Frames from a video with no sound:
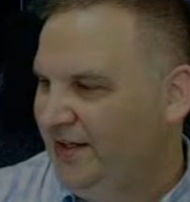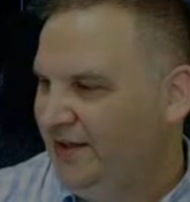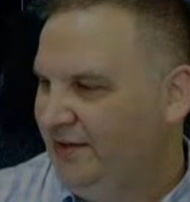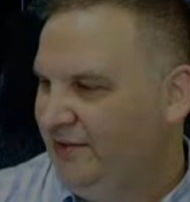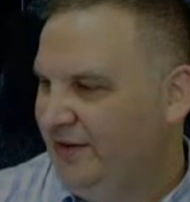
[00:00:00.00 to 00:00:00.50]

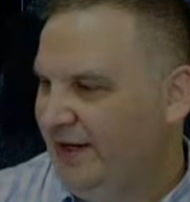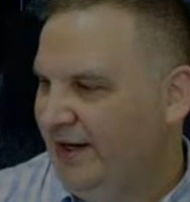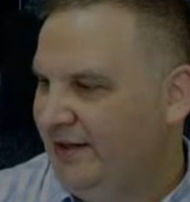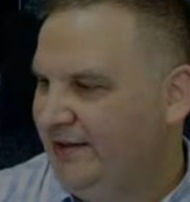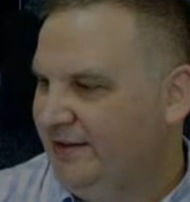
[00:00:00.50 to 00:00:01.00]
all
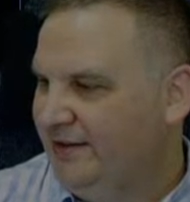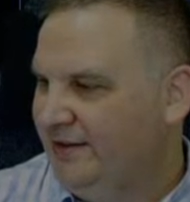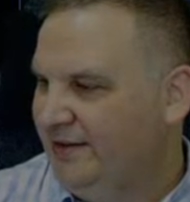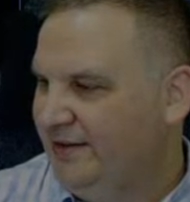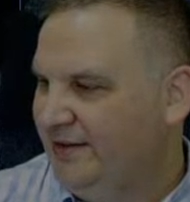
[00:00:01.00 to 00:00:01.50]
right.
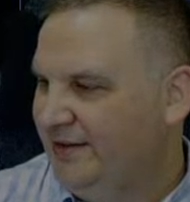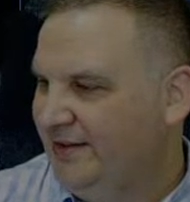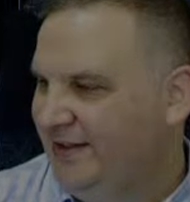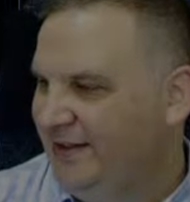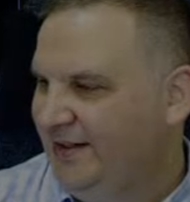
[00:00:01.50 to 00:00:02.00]

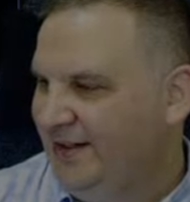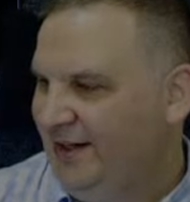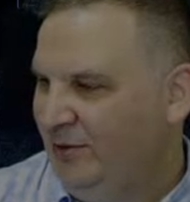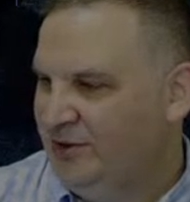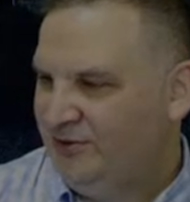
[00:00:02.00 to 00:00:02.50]

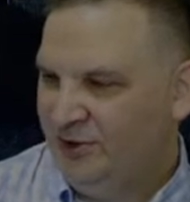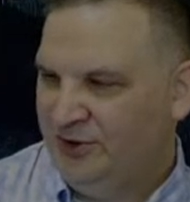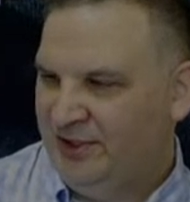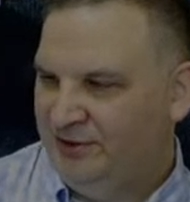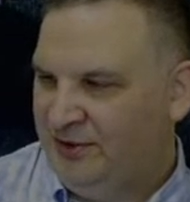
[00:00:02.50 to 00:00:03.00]
I always feel
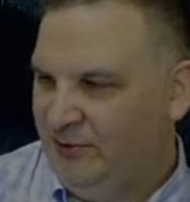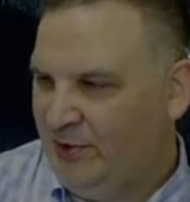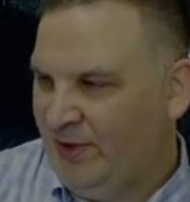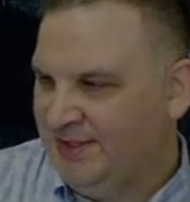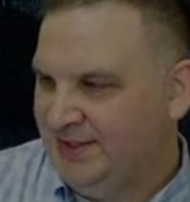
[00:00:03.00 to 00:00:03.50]
guilty
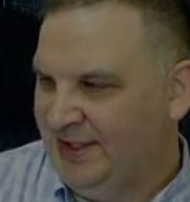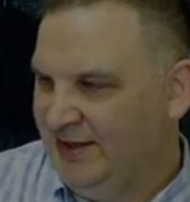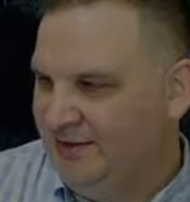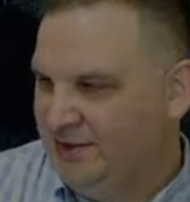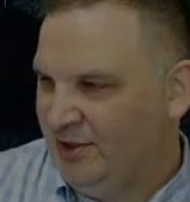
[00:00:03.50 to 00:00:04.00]
requesting
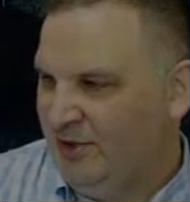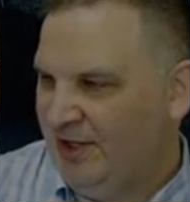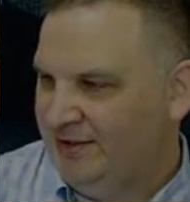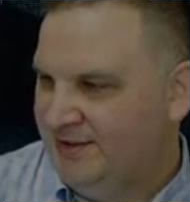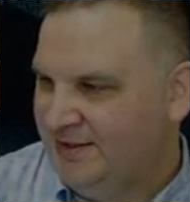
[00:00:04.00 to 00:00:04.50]
guns,
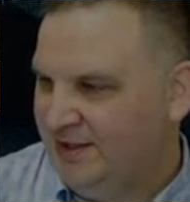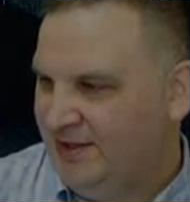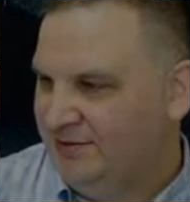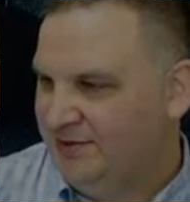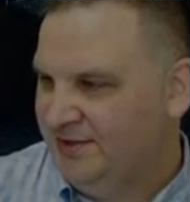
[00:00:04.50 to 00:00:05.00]
carbantis, and
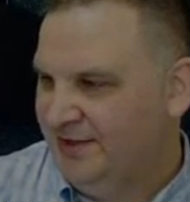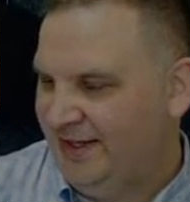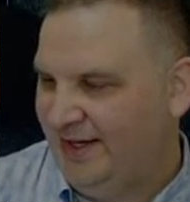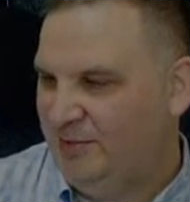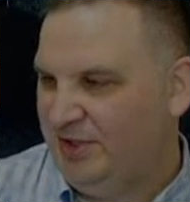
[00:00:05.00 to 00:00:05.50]
cuffs.
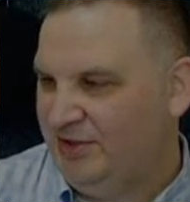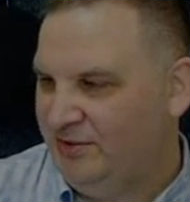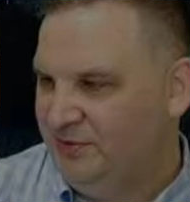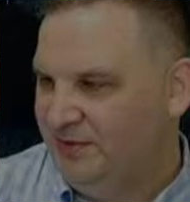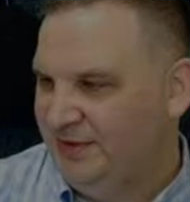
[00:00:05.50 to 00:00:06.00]
Yeah, me
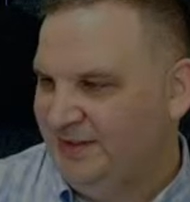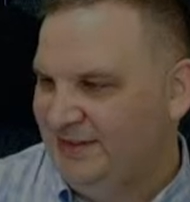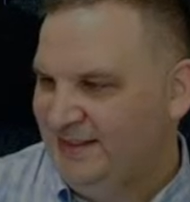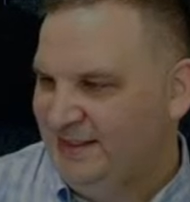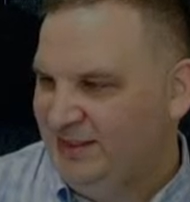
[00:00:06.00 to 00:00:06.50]
too.
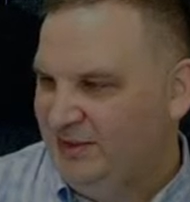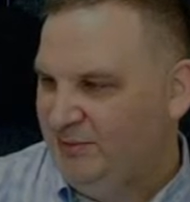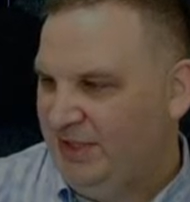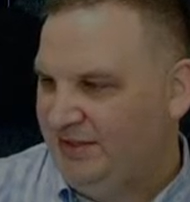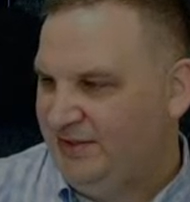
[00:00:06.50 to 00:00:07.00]

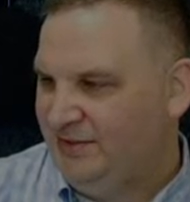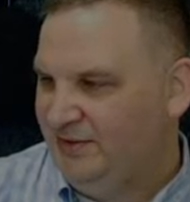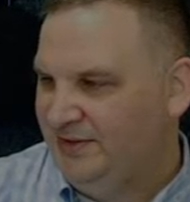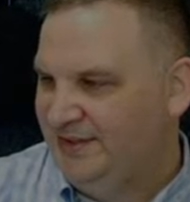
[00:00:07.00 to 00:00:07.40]
Me too.